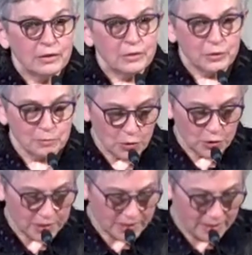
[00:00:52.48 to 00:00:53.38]
Good
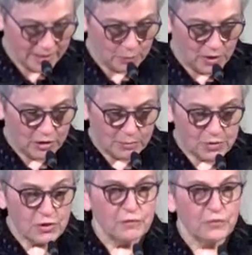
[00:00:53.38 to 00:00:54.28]
morning and welcome to
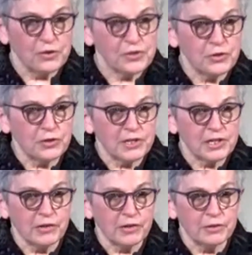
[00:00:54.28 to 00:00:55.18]
the First
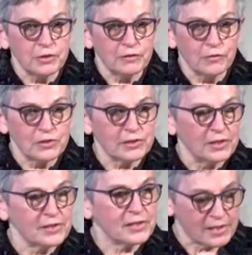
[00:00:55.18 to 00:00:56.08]
Unitarian
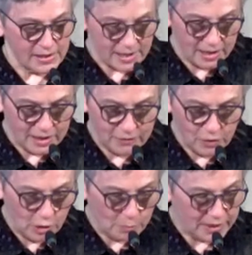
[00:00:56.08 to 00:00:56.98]
Universalist Society of
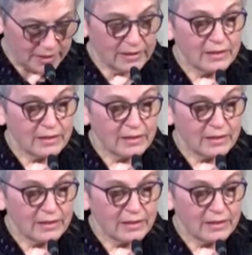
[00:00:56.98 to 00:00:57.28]
Albany.